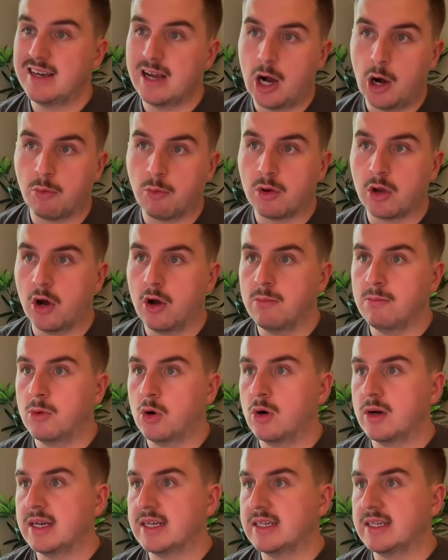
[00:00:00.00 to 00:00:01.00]
I'll go
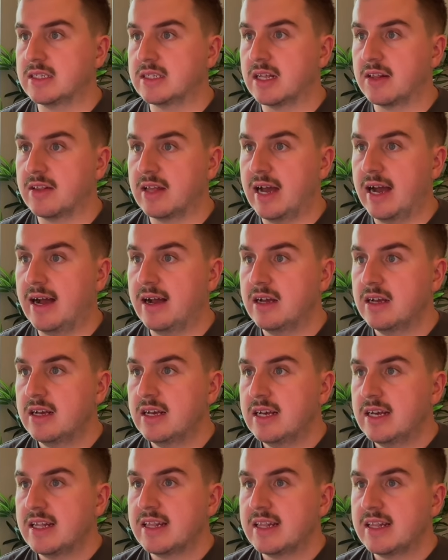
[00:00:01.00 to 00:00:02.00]
more into that.
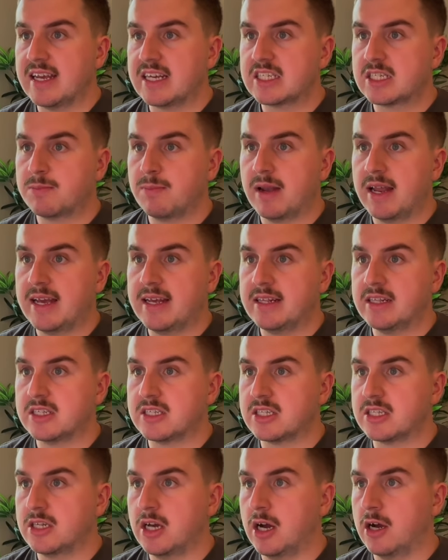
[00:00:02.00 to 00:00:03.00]
They explain the
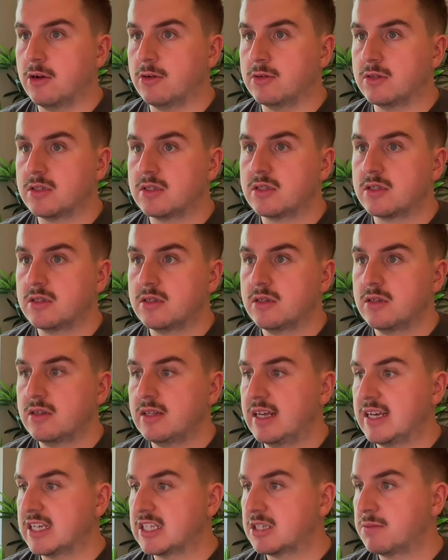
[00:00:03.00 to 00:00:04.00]
stones.
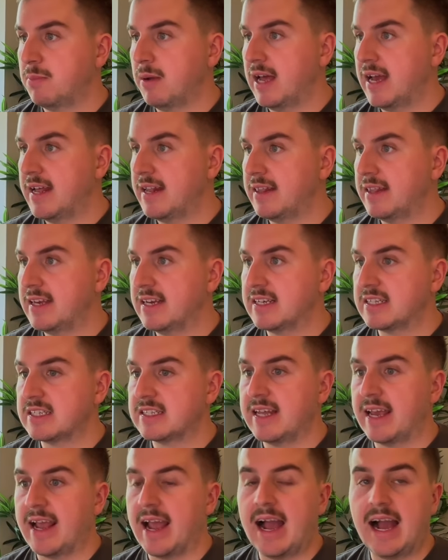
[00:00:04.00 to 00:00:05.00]
They explain this.
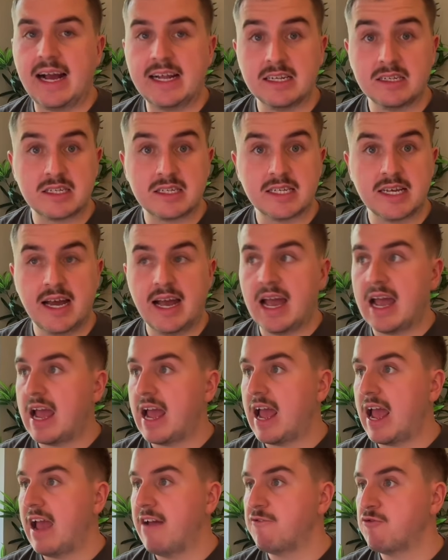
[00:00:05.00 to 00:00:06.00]
They answer
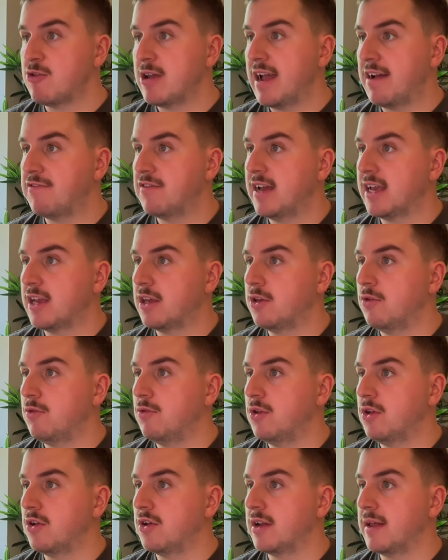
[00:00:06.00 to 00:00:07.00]
every FAQ
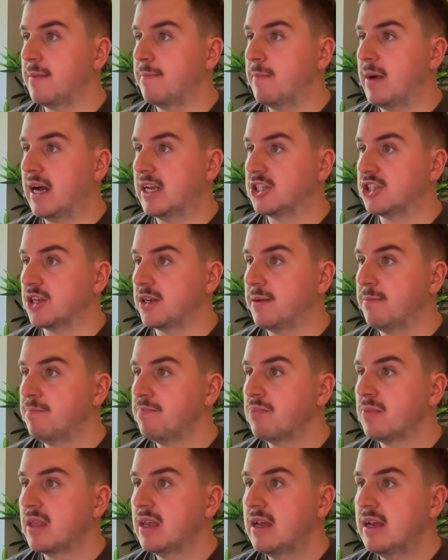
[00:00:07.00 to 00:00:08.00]
you could imagine.
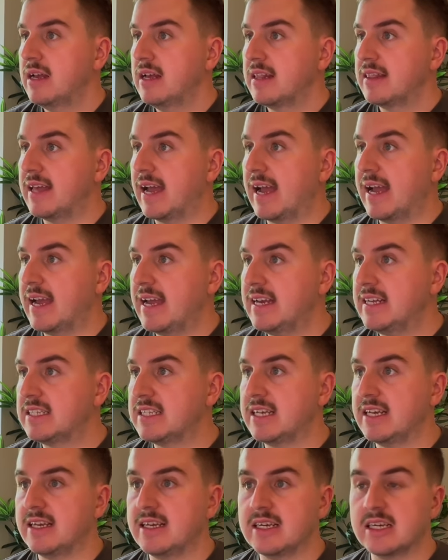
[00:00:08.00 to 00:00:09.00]
They're
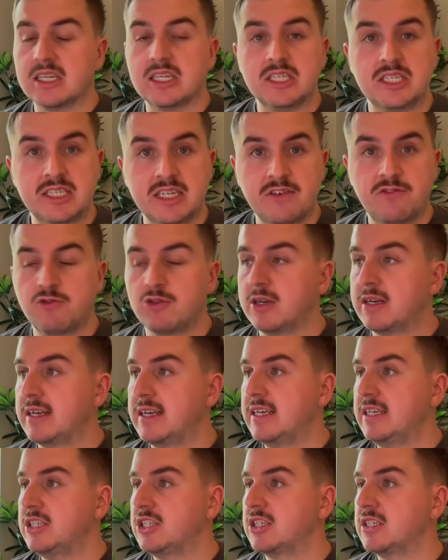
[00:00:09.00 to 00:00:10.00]
hitting different
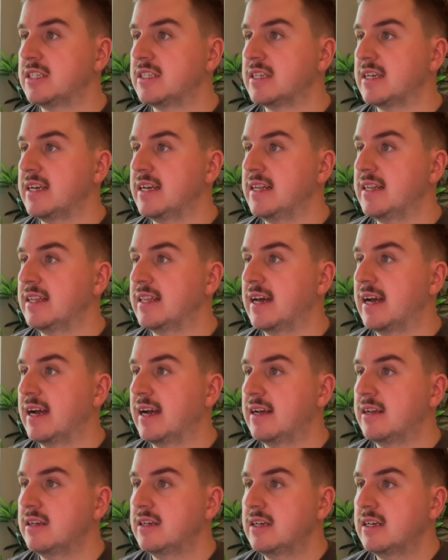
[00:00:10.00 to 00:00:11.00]
niches in their
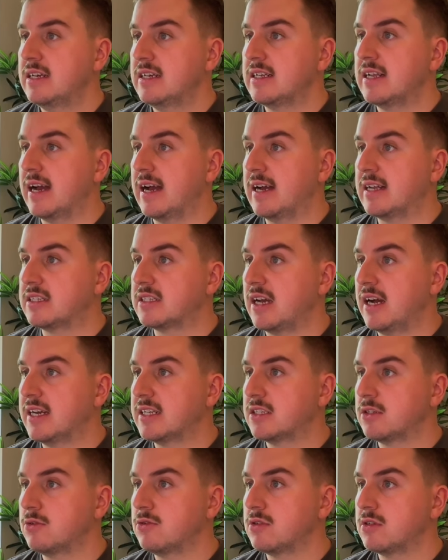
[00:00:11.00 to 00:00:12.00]

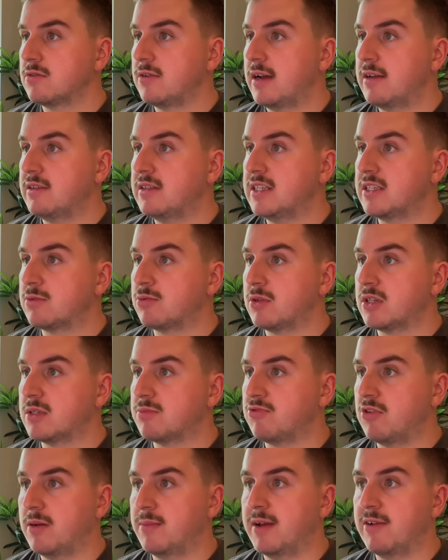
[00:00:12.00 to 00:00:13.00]
titles, right? This one's
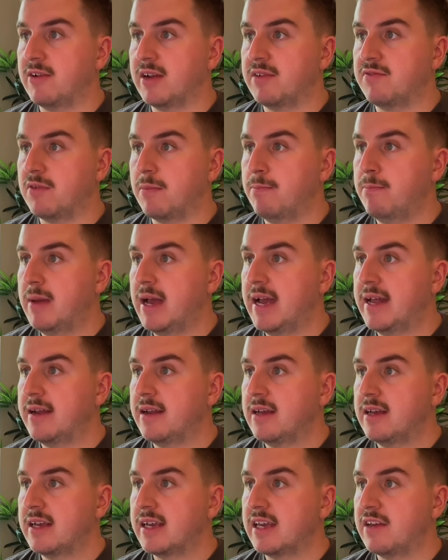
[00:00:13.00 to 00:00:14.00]
primarily for men,
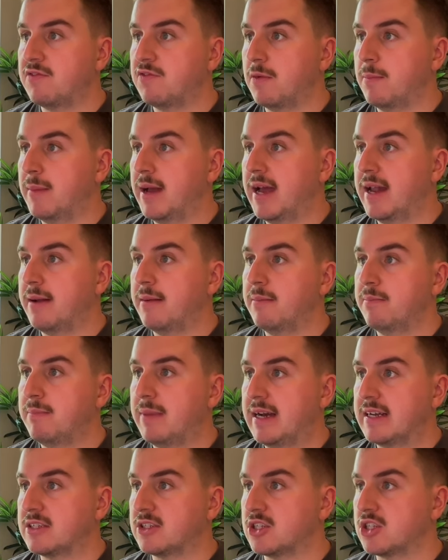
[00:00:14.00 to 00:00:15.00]
gift for men,
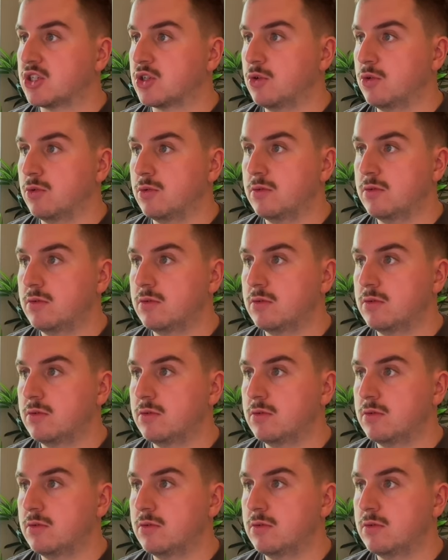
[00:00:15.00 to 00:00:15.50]
back to school.